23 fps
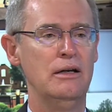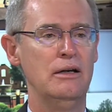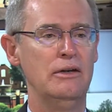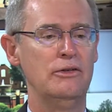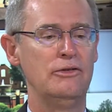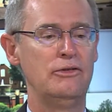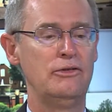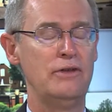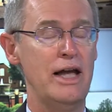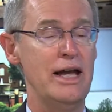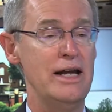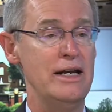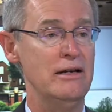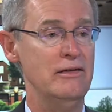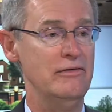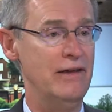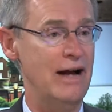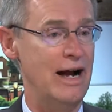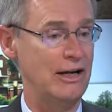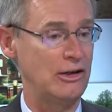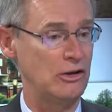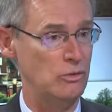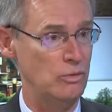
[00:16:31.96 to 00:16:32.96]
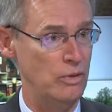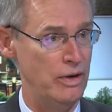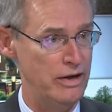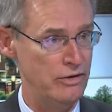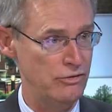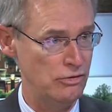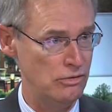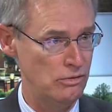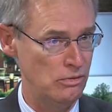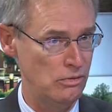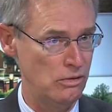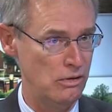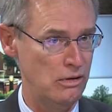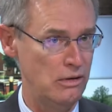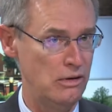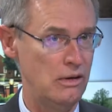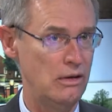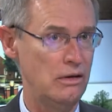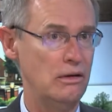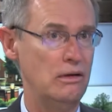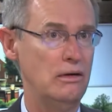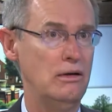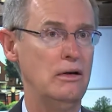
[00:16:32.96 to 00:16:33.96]
state evacuation
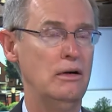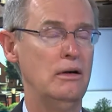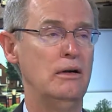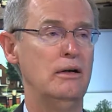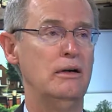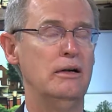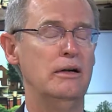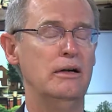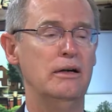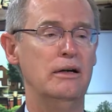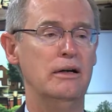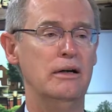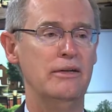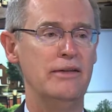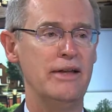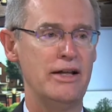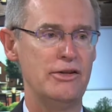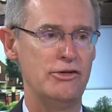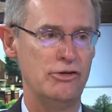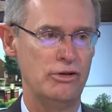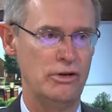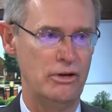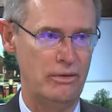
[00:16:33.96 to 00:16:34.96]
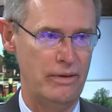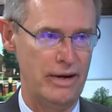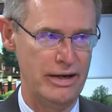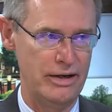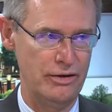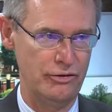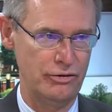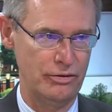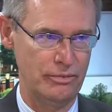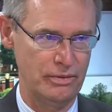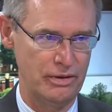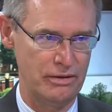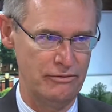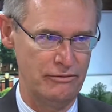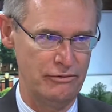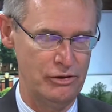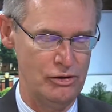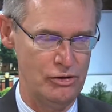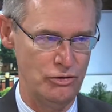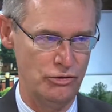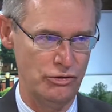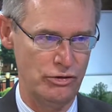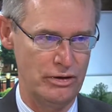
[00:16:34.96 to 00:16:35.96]
order. That generated some
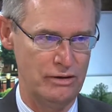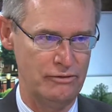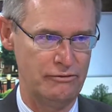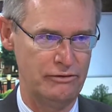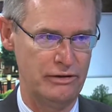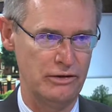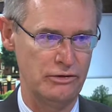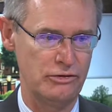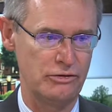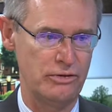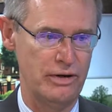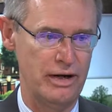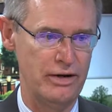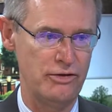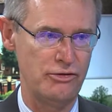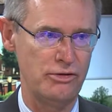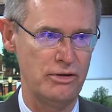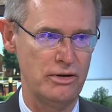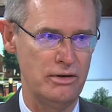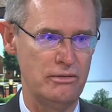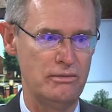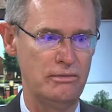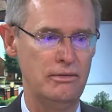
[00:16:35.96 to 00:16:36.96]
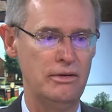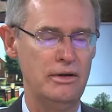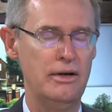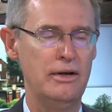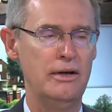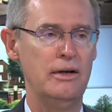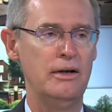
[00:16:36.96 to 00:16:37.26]
confusion and frustration.